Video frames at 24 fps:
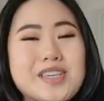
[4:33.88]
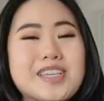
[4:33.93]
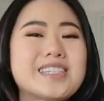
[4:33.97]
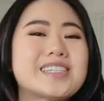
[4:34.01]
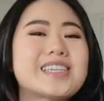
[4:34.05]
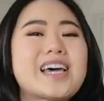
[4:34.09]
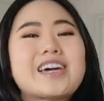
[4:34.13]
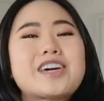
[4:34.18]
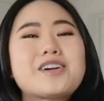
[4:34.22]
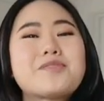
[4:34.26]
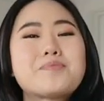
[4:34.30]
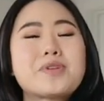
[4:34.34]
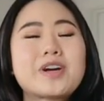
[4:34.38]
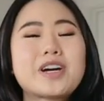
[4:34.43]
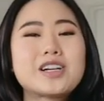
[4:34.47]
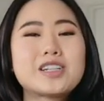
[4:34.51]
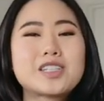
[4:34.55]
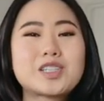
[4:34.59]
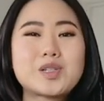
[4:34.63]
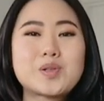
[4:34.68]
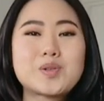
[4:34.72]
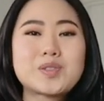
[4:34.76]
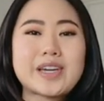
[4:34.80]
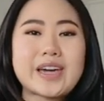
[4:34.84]
the second pair
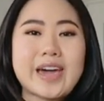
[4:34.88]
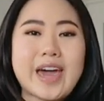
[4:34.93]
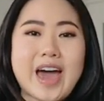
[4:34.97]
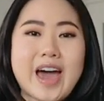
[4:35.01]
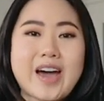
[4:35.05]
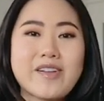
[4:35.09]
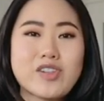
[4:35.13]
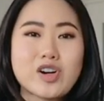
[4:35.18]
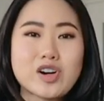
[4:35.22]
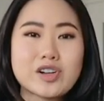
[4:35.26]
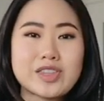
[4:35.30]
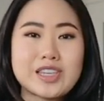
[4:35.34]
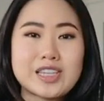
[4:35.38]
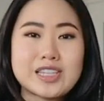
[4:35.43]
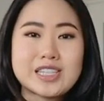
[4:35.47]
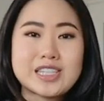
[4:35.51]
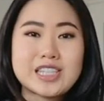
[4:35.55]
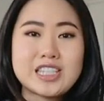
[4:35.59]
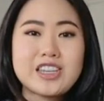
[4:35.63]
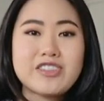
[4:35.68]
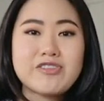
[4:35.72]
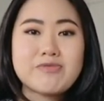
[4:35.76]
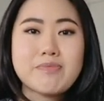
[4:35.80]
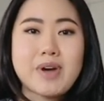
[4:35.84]
of shoes I have are the
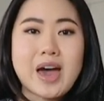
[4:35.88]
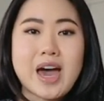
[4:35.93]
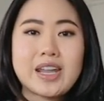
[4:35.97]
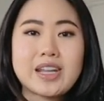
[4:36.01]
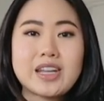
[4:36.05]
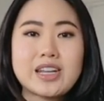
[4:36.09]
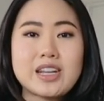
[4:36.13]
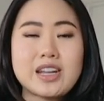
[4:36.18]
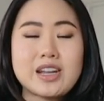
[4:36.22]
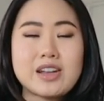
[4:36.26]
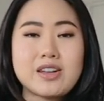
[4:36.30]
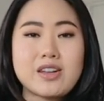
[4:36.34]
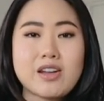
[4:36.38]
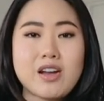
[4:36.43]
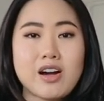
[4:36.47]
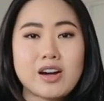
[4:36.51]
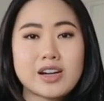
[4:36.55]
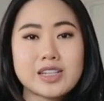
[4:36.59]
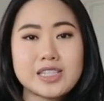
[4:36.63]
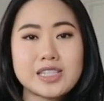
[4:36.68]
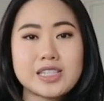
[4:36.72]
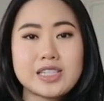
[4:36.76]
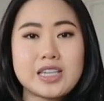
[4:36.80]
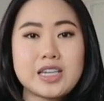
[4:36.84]
Steve Madden
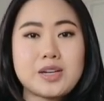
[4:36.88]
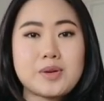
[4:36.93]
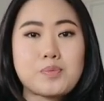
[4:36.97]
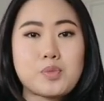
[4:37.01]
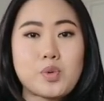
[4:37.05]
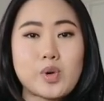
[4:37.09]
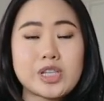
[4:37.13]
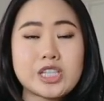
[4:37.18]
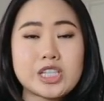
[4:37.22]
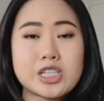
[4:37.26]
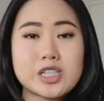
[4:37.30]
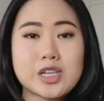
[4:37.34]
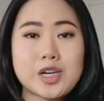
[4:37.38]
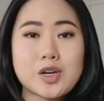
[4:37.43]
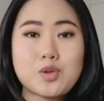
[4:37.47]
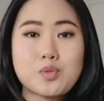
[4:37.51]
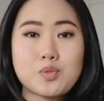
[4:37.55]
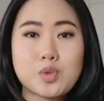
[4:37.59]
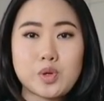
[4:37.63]
Knoxi pointed toe